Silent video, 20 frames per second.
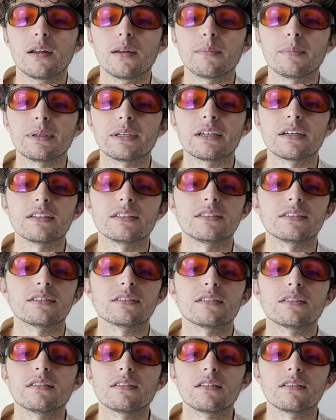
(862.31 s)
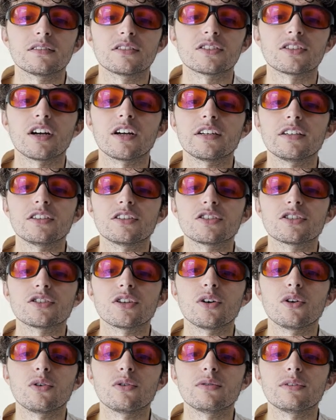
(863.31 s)
because studies
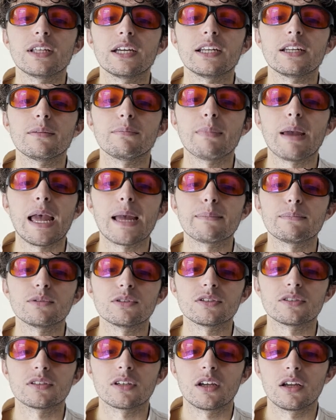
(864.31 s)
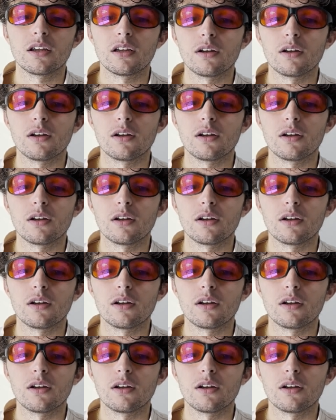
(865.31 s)
show that in mammals,